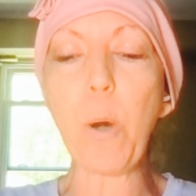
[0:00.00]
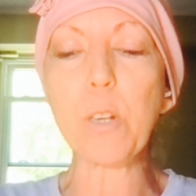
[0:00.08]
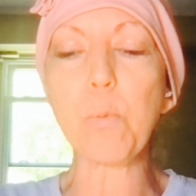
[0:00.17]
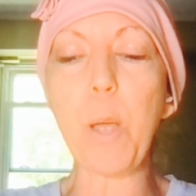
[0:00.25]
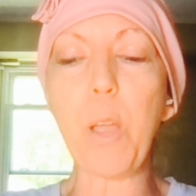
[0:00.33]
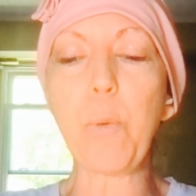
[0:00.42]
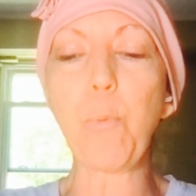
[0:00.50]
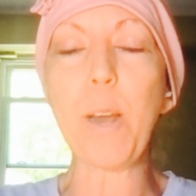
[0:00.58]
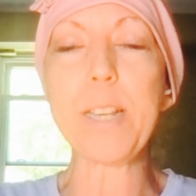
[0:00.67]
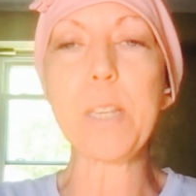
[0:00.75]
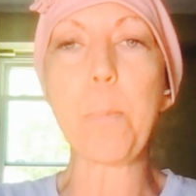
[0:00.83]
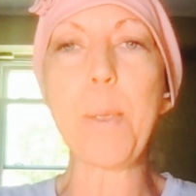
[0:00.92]
works well in
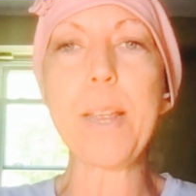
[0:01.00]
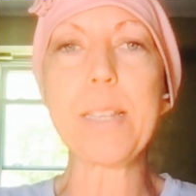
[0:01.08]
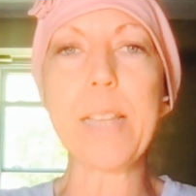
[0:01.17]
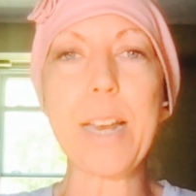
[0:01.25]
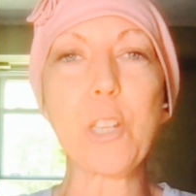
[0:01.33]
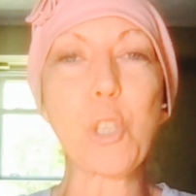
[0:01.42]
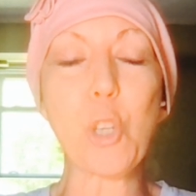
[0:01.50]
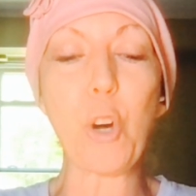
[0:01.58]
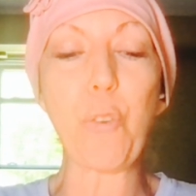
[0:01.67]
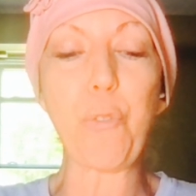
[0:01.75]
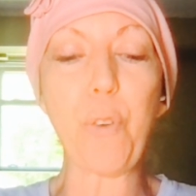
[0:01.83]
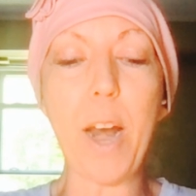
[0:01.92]
recipes like
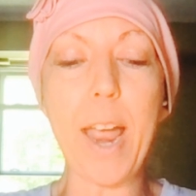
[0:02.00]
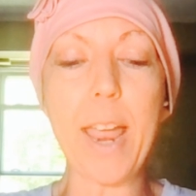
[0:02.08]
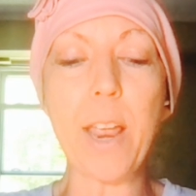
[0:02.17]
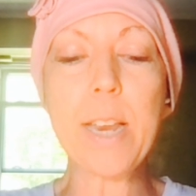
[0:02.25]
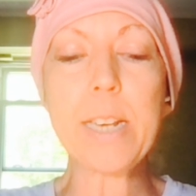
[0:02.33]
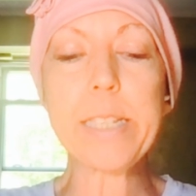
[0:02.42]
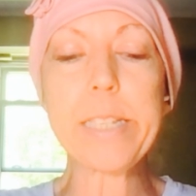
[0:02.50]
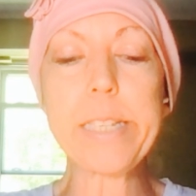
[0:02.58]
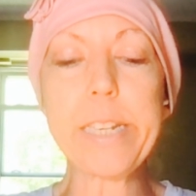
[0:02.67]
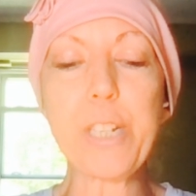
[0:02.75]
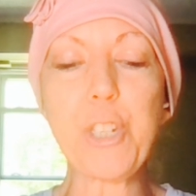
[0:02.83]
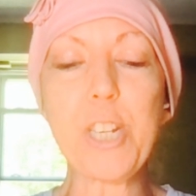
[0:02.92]
stir fry
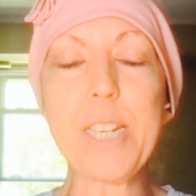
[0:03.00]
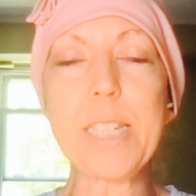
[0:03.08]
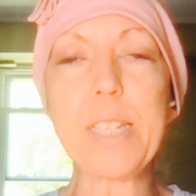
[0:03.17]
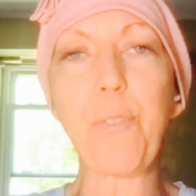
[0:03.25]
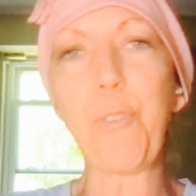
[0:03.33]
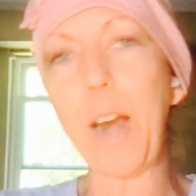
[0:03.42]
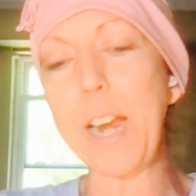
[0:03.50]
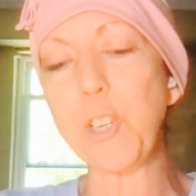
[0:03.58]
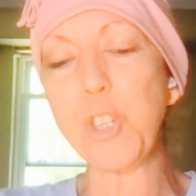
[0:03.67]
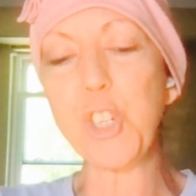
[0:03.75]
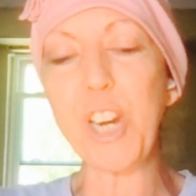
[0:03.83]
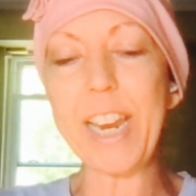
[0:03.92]
dishes,
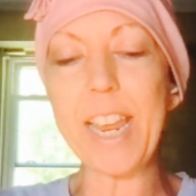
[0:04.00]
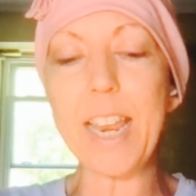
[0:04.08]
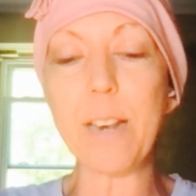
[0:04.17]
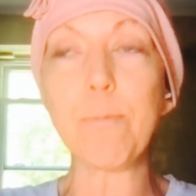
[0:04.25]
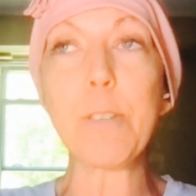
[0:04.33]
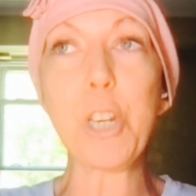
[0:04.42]
fried chicken,